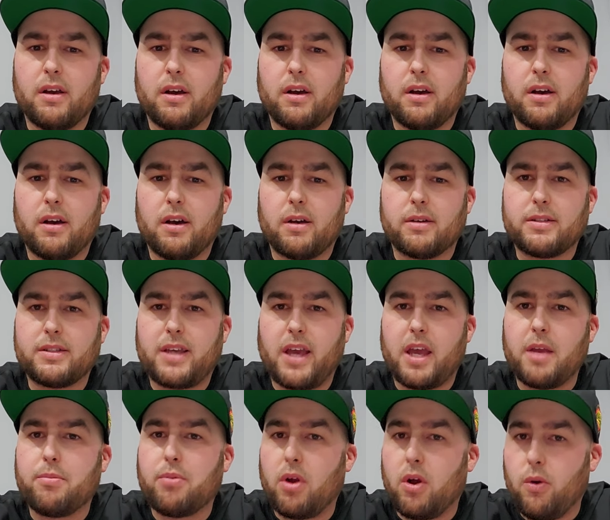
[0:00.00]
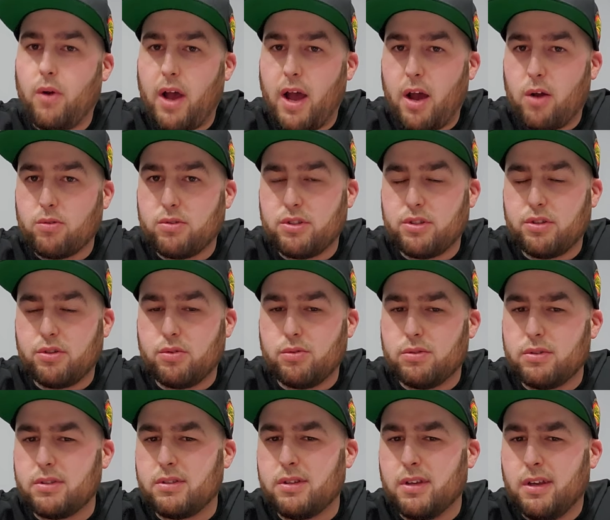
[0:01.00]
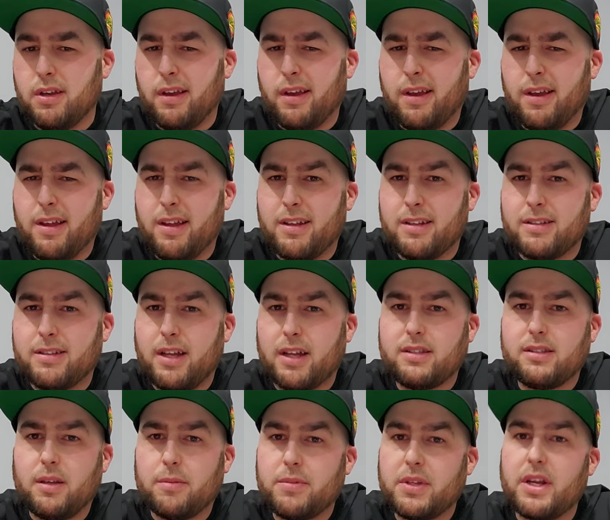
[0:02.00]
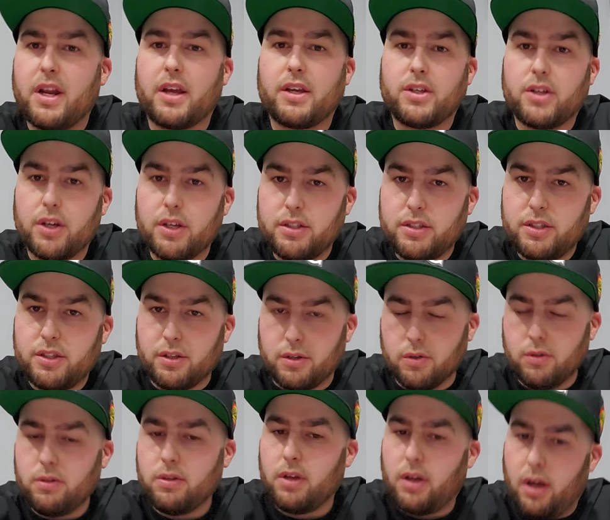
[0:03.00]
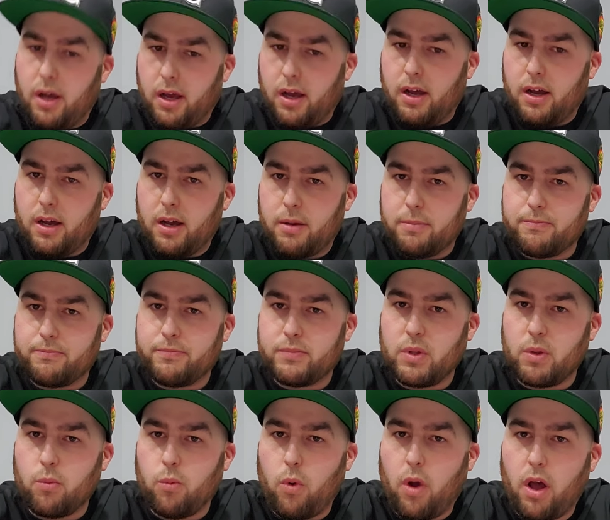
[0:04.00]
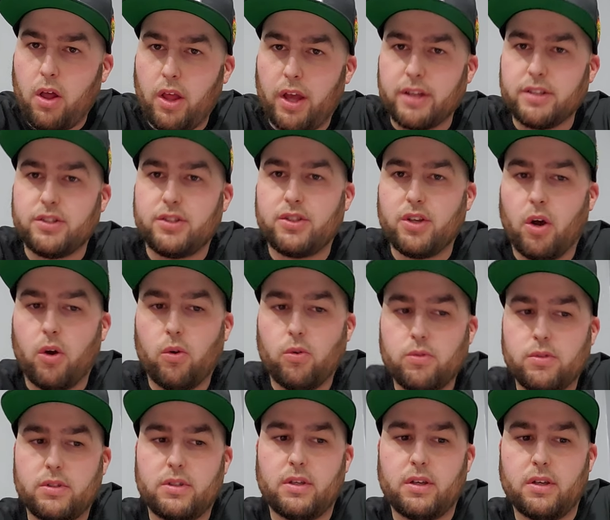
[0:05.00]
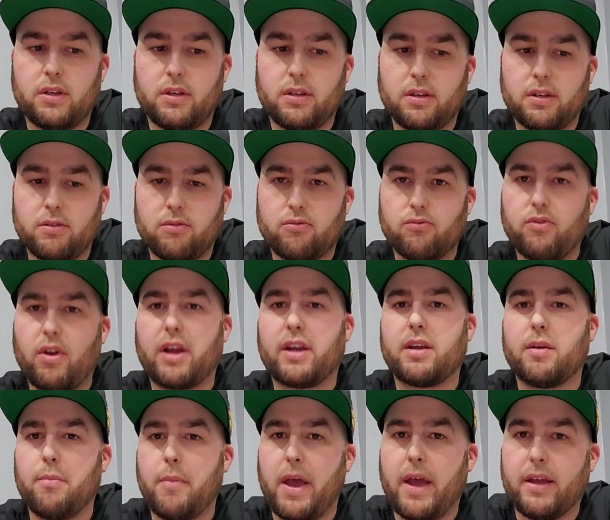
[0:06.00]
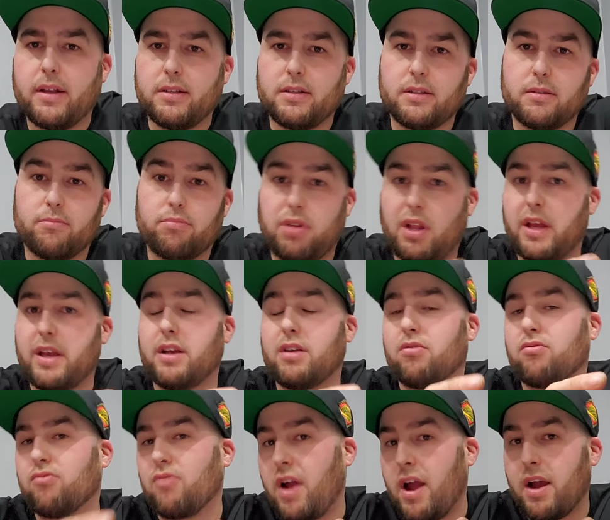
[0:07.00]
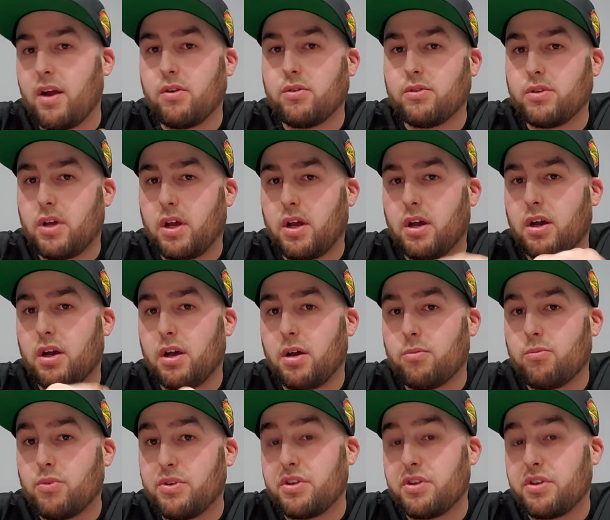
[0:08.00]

Uh, K-Pro how-tos. That's something I could do. Um, while I don't recommend playing around um,